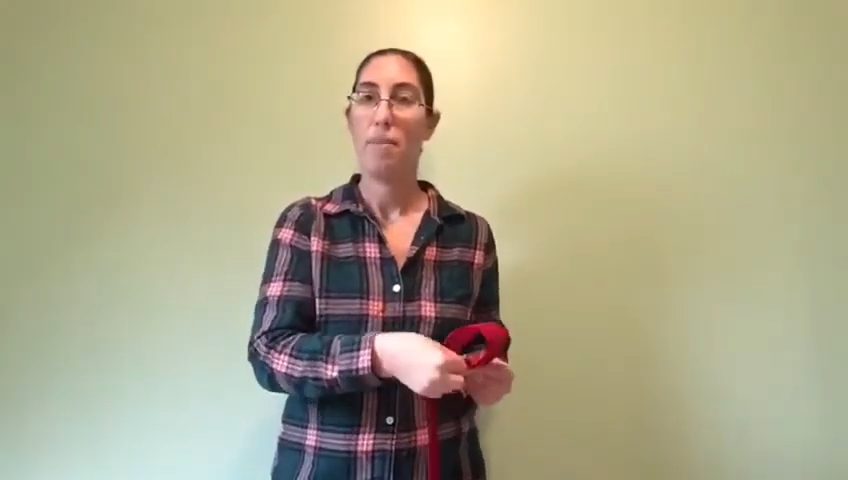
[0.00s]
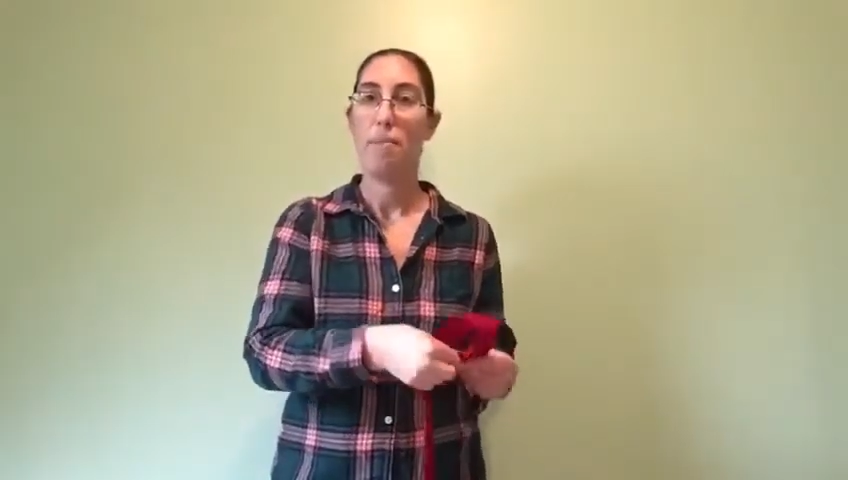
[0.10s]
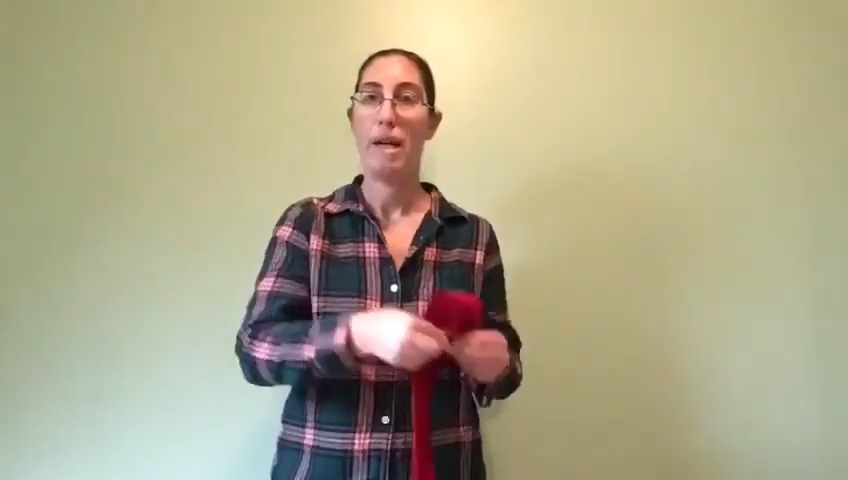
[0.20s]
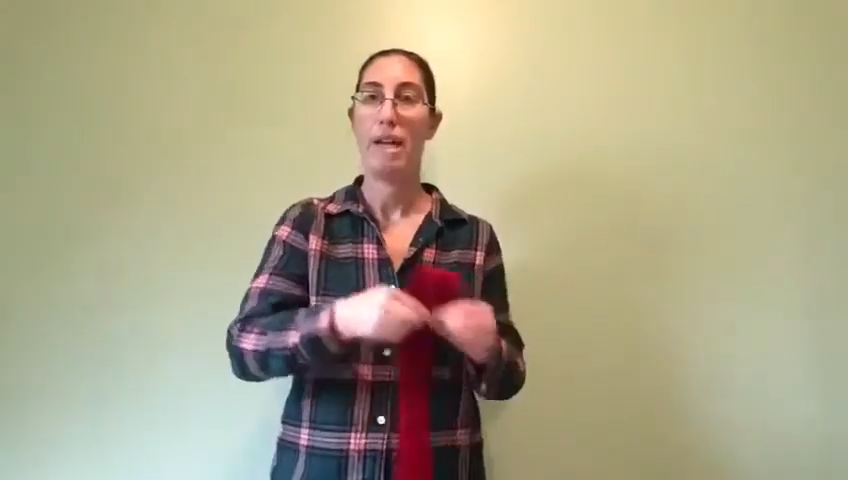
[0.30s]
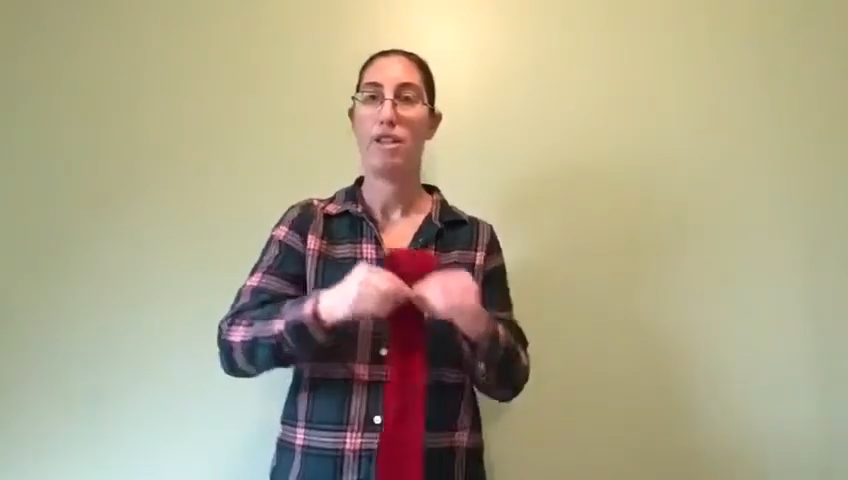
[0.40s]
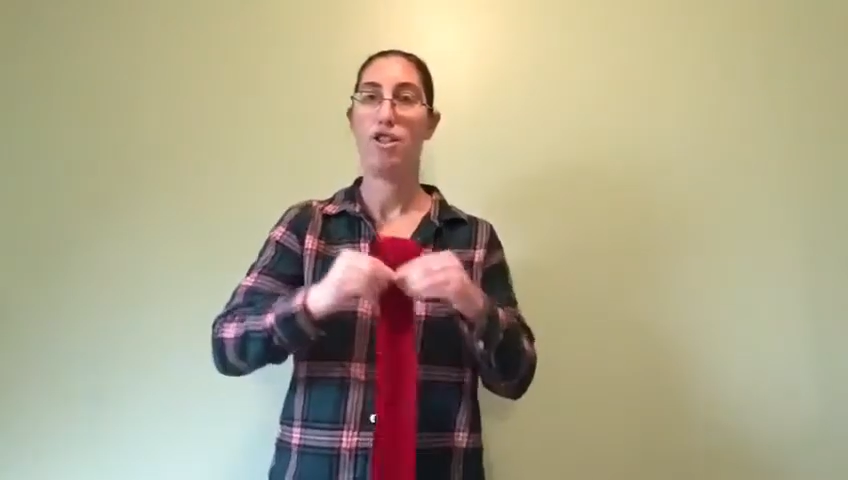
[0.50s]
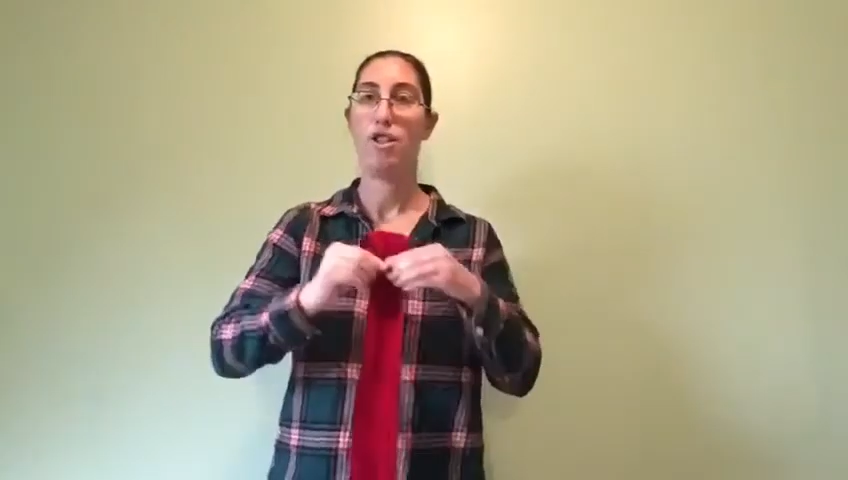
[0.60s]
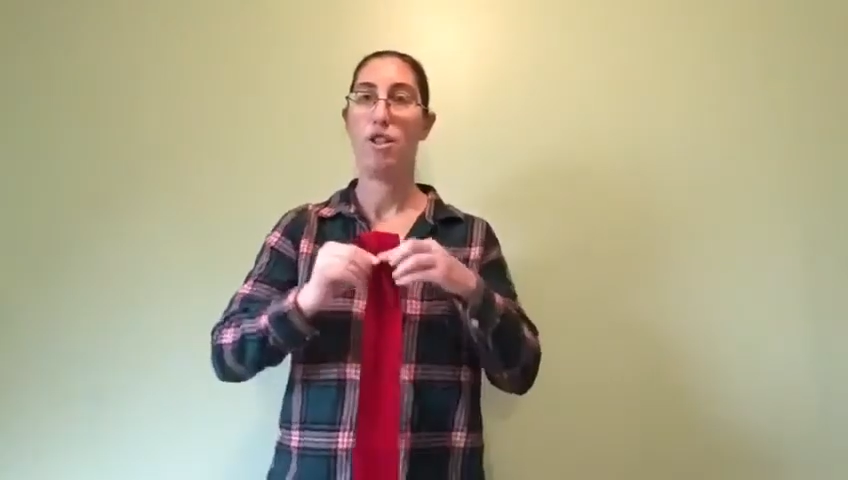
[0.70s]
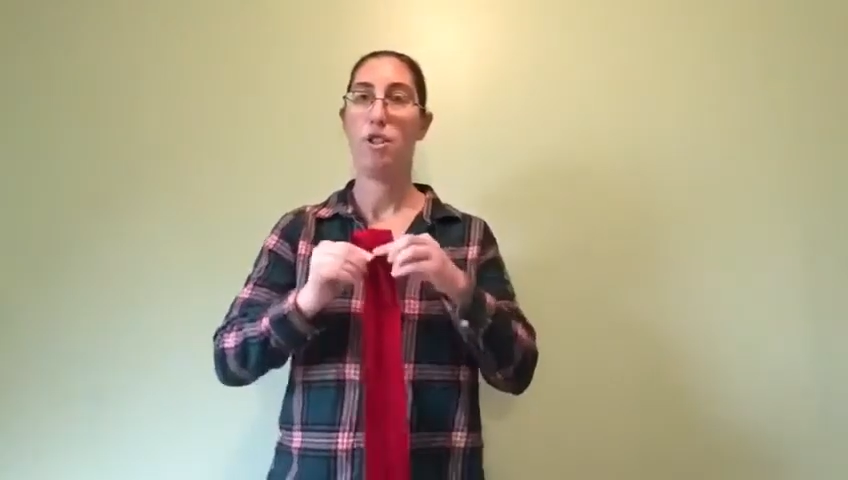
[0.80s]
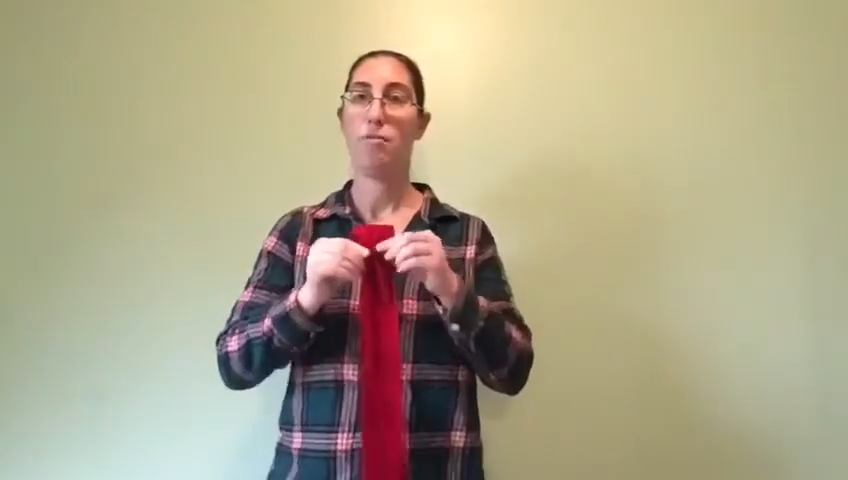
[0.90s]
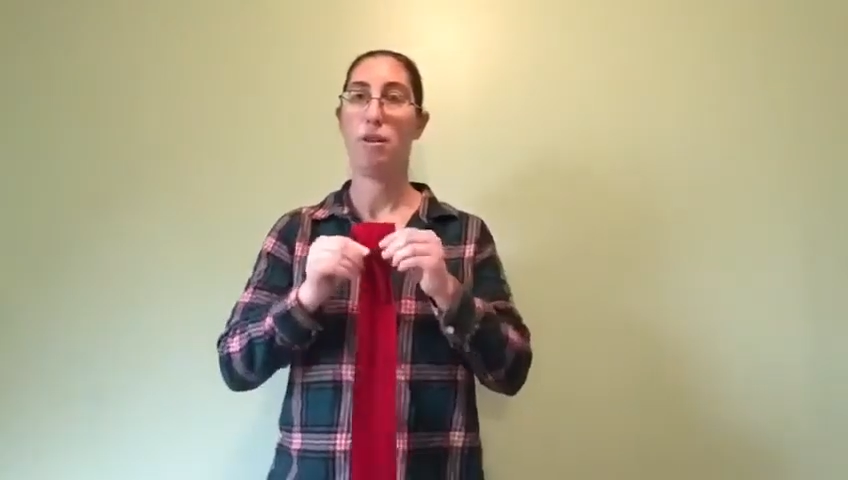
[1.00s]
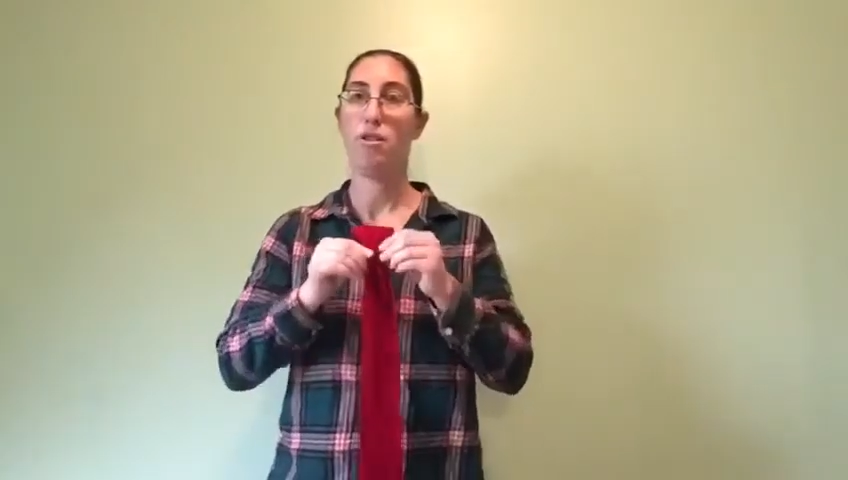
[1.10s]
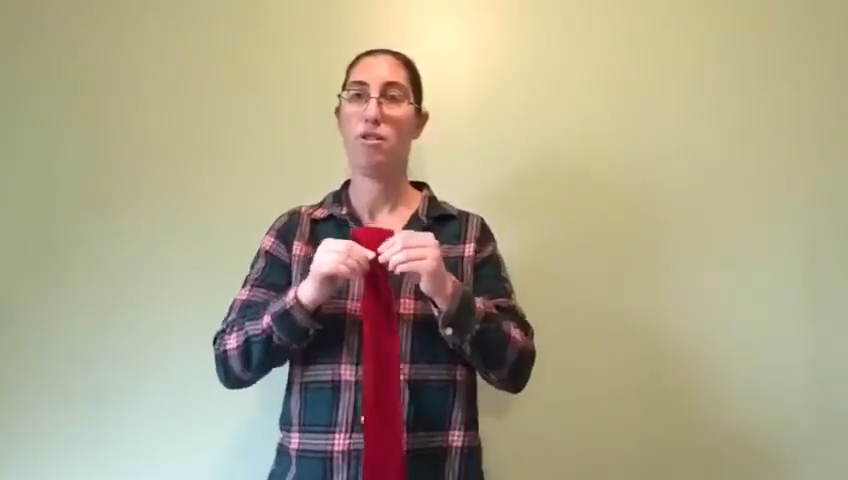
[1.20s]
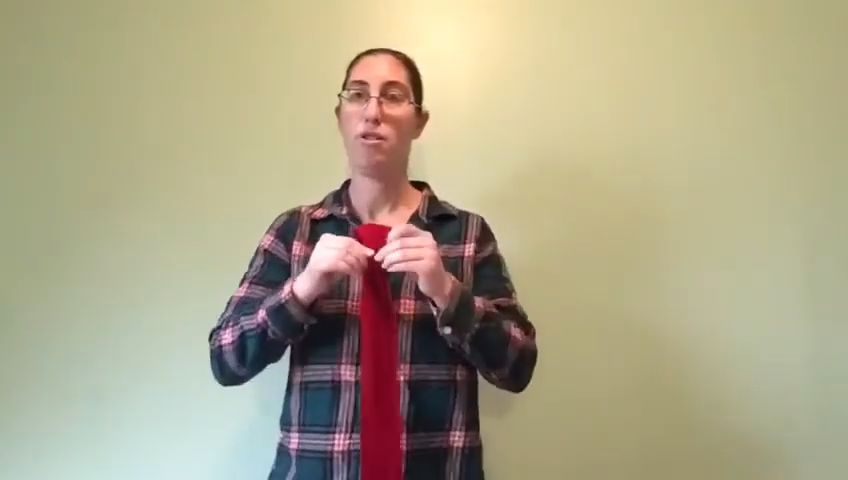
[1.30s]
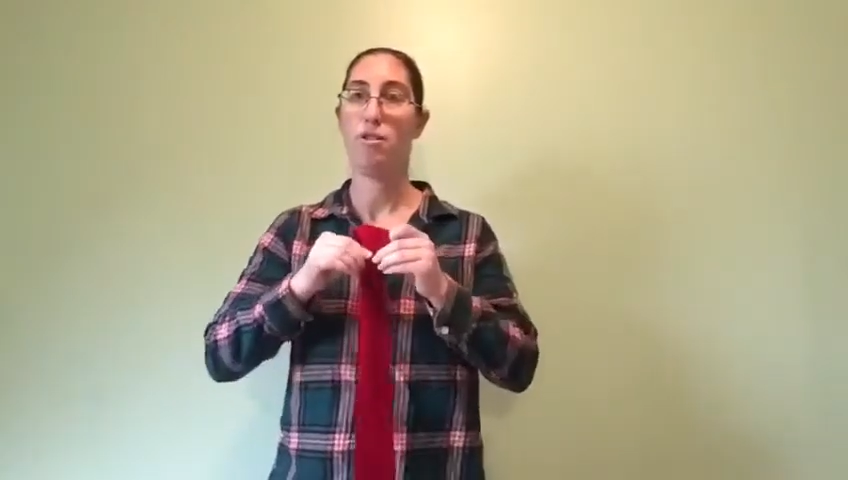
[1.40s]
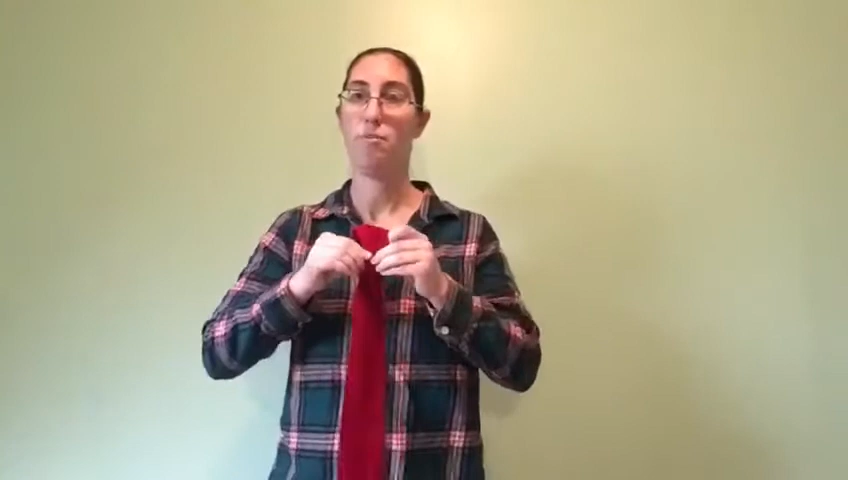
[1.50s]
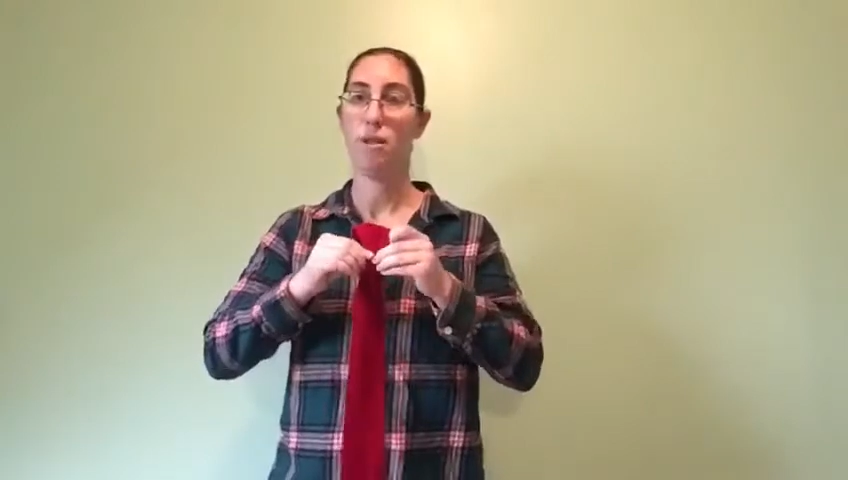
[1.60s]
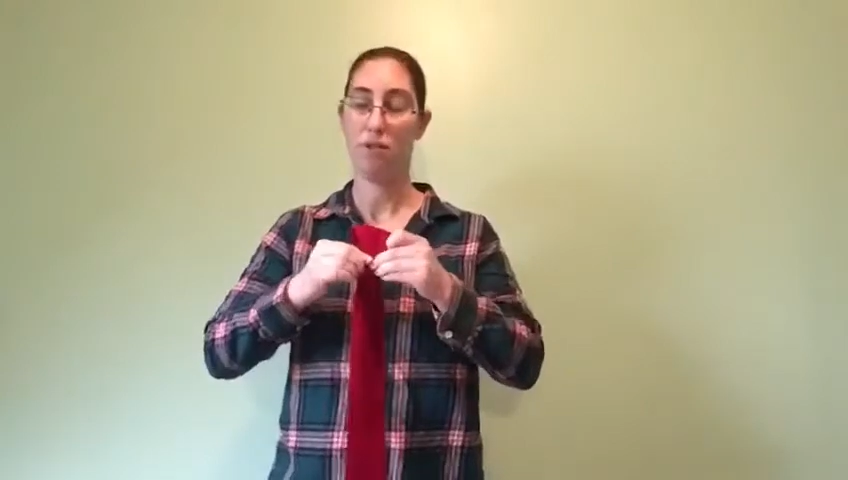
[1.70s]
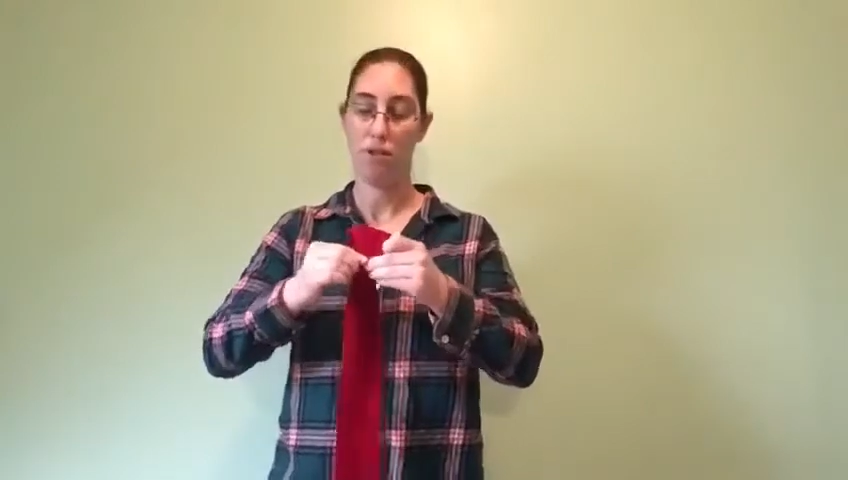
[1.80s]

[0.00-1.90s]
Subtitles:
pinch in the middle.